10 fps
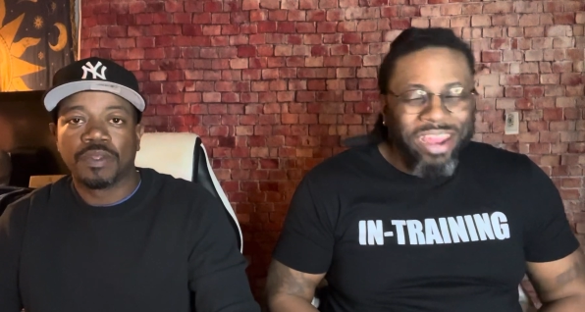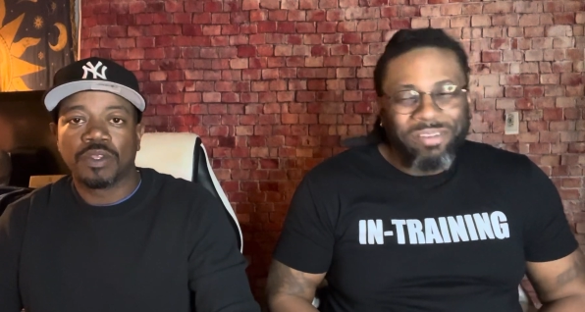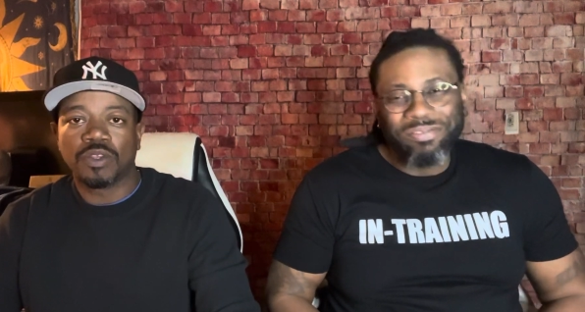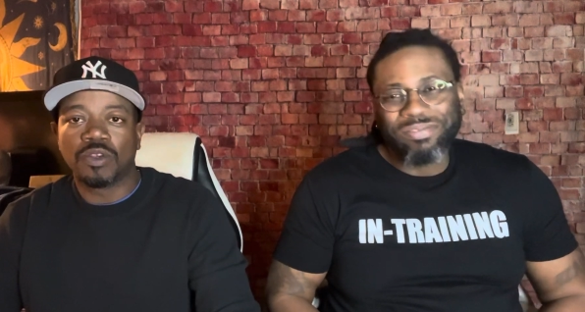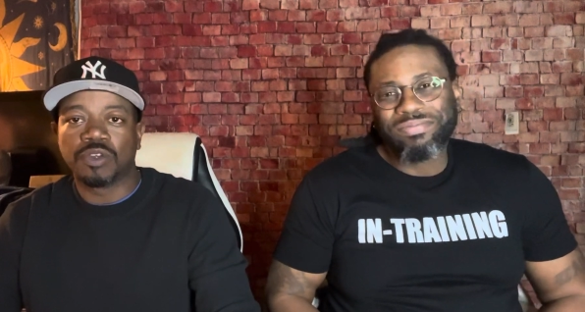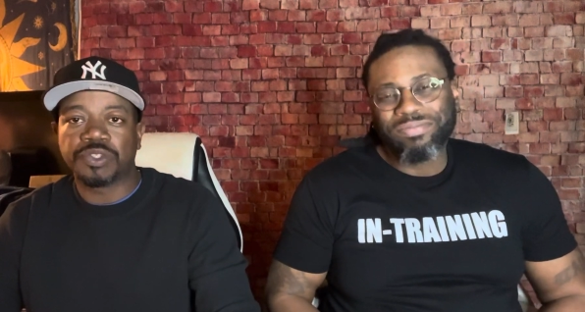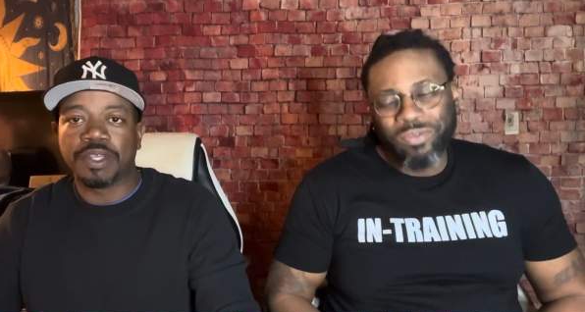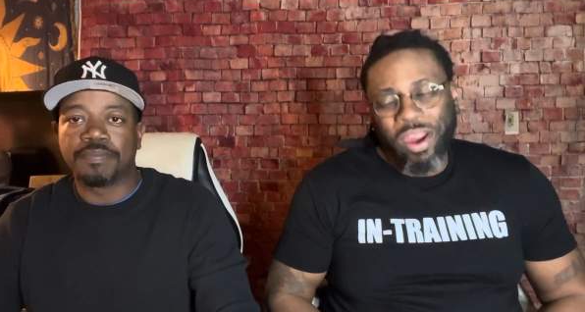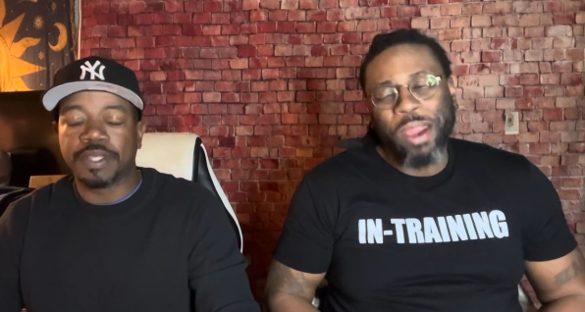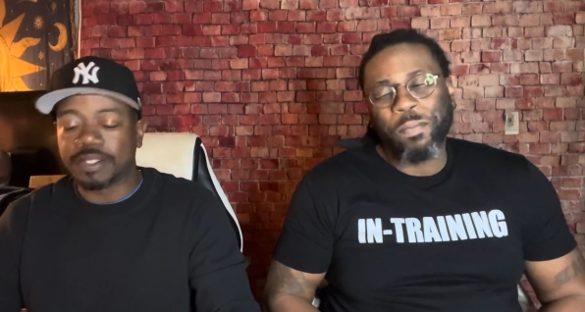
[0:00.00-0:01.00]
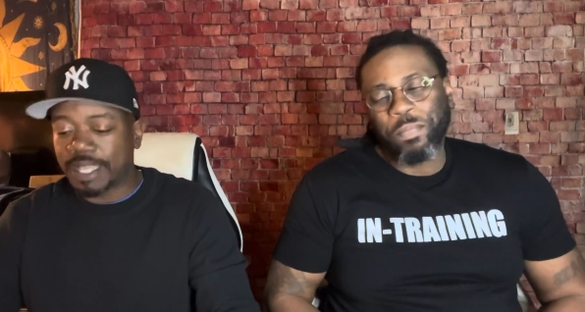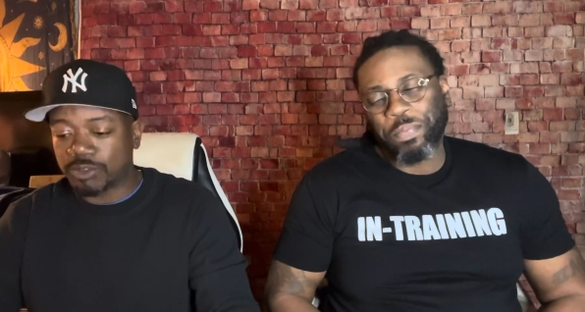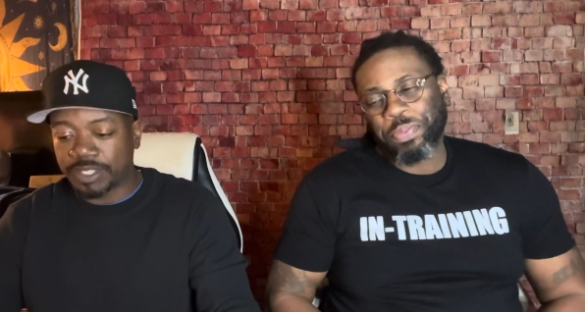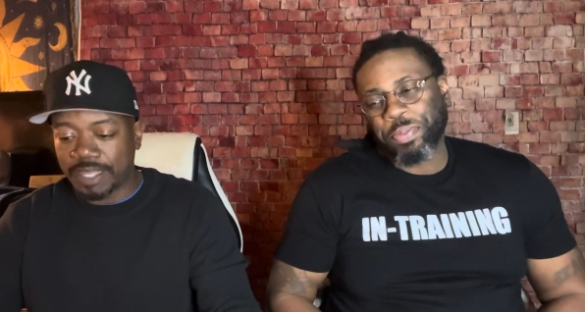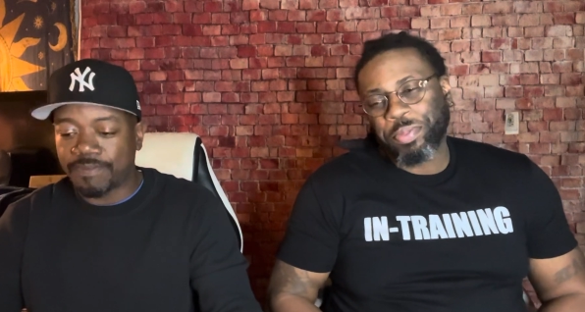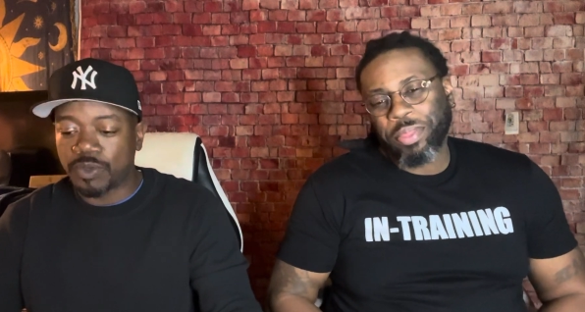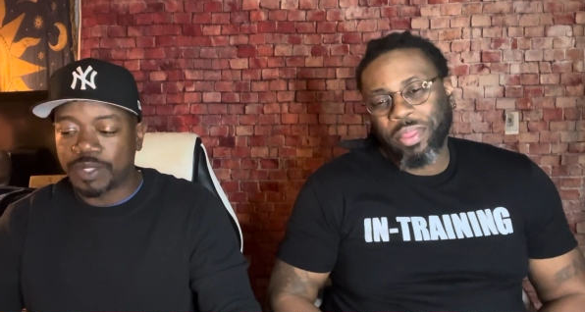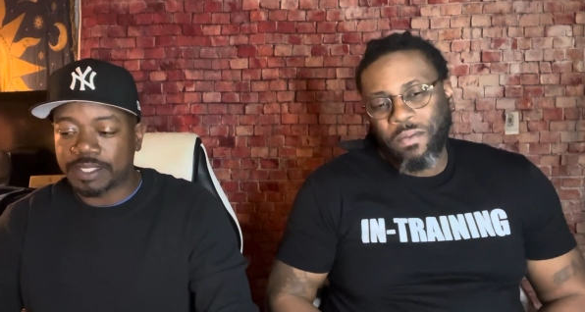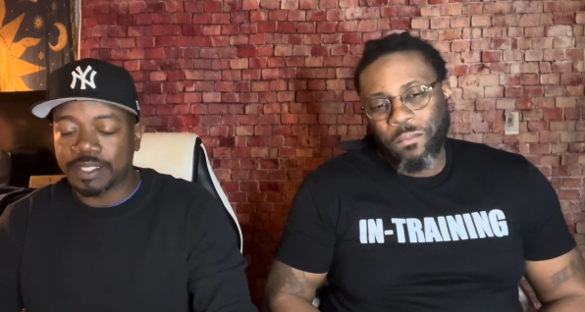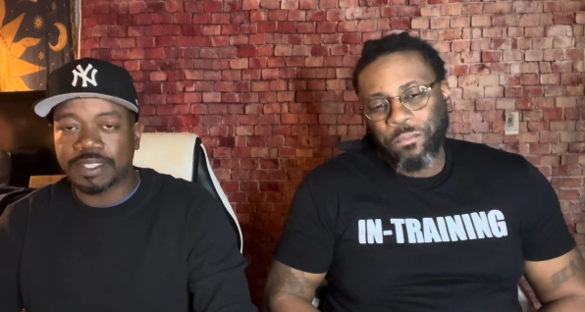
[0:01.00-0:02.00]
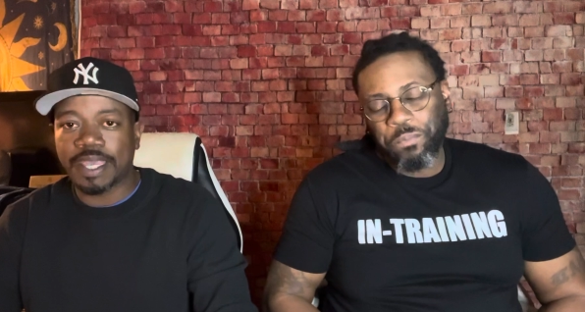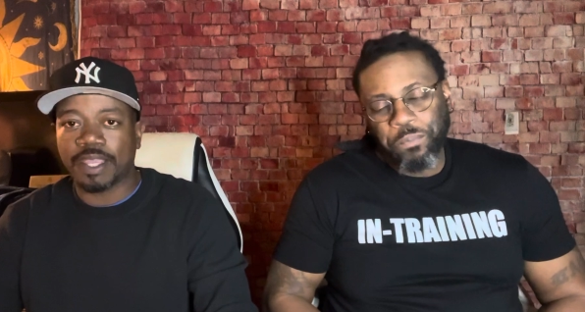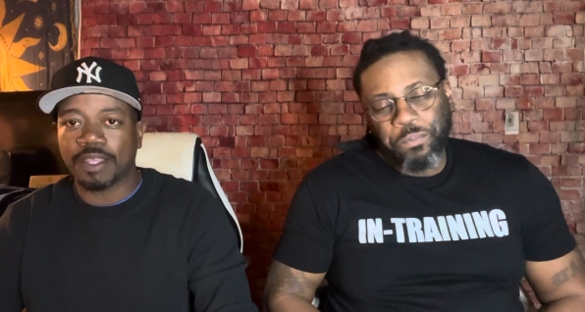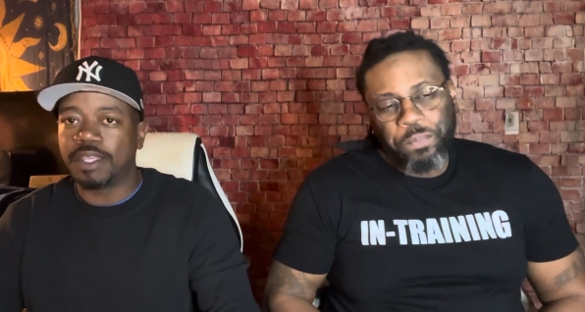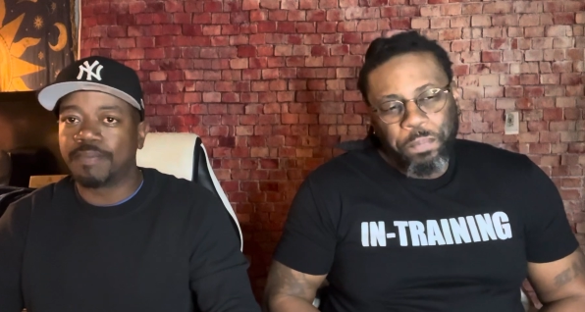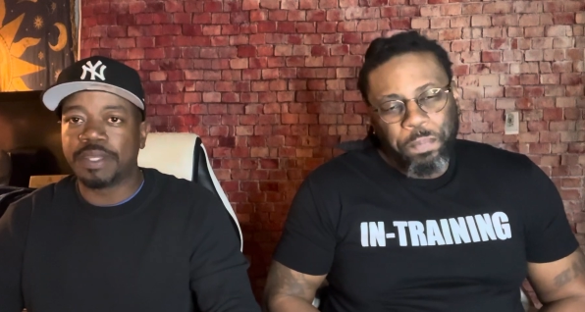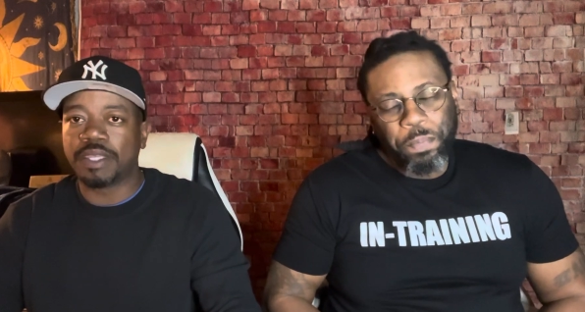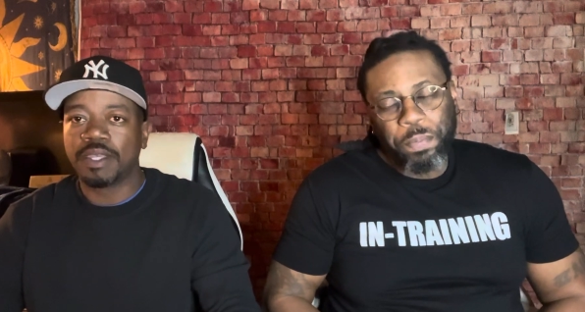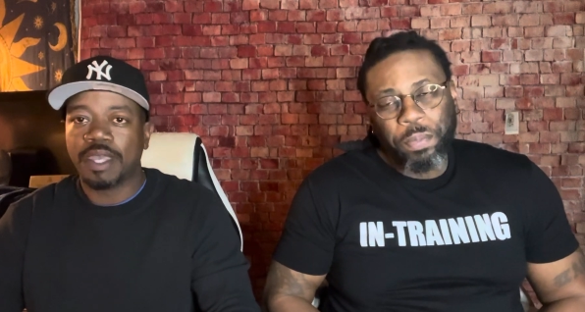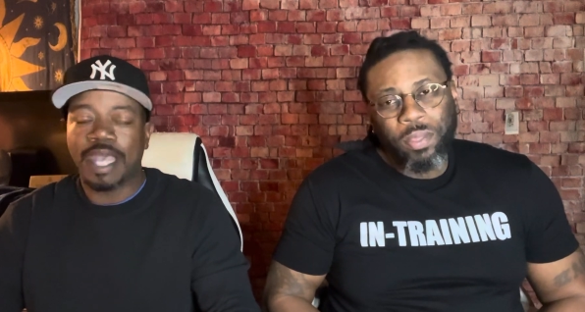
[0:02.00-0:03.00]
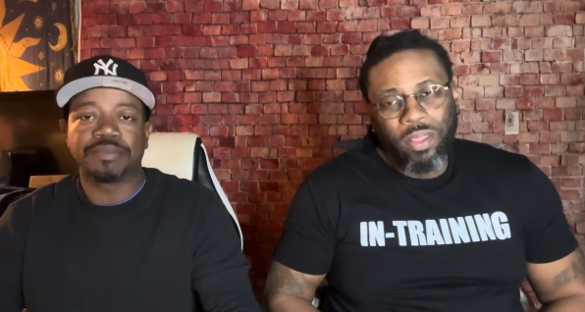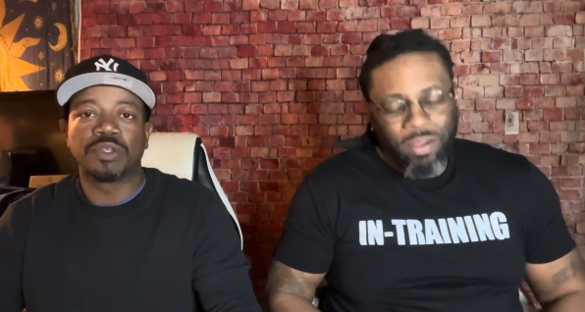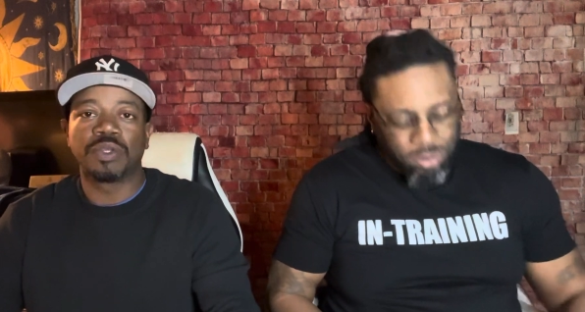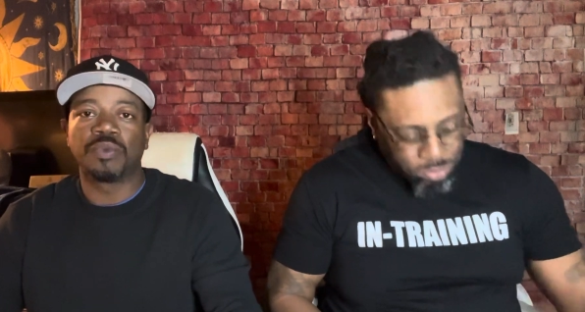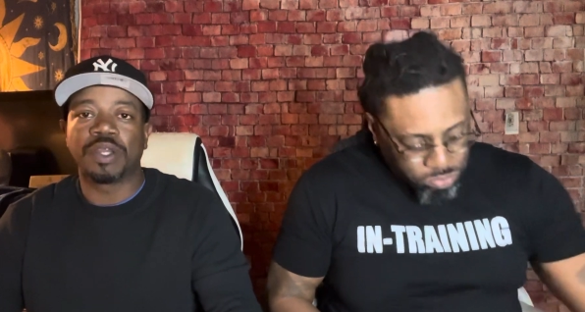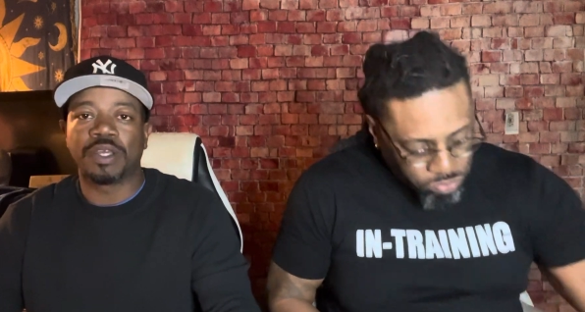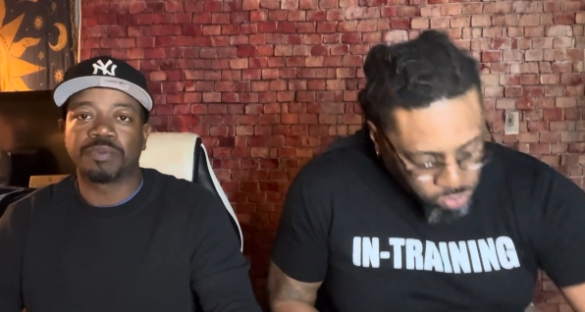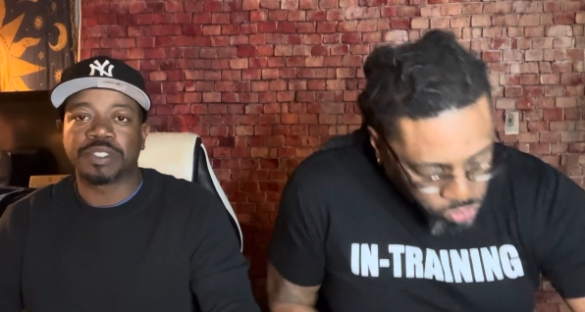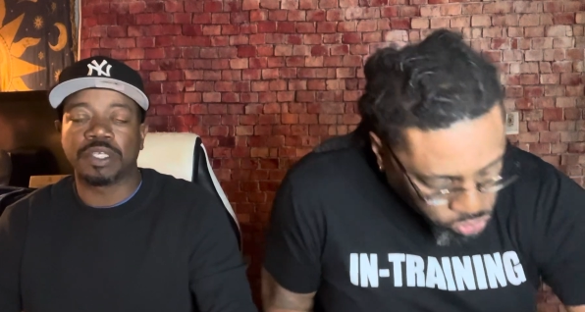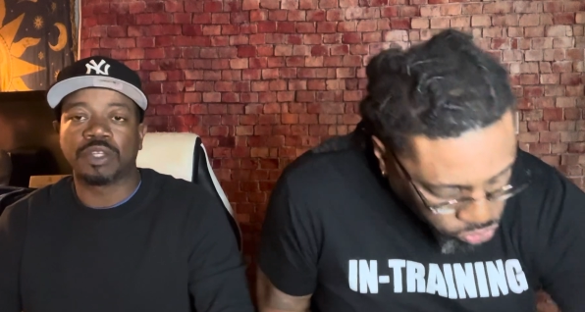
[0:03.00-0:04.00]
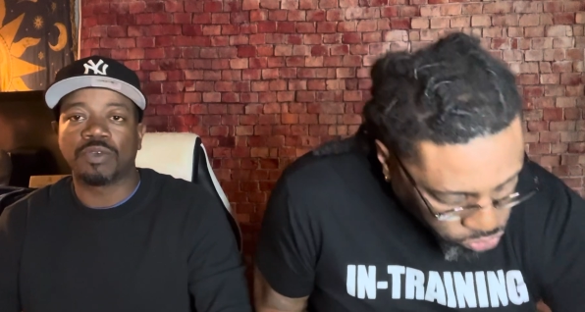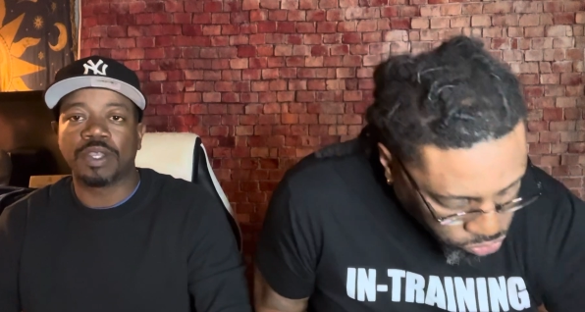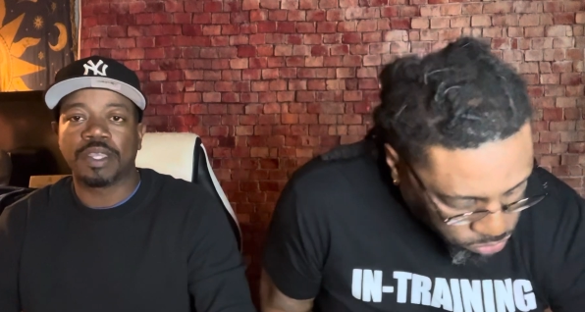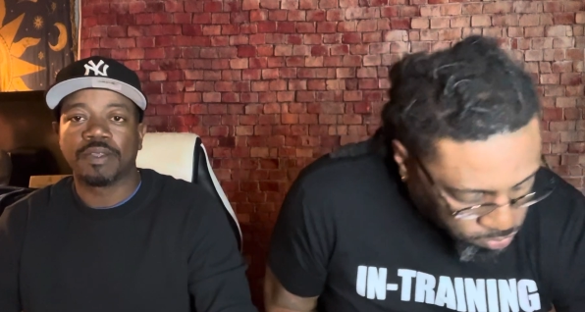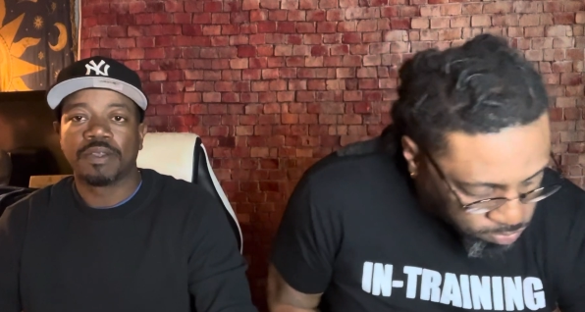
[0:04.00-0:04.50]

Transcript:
Speaker 1: You know what I'm saying? Right. Because like you said, they view it as an attack. He could be absolutely 100 percent correct.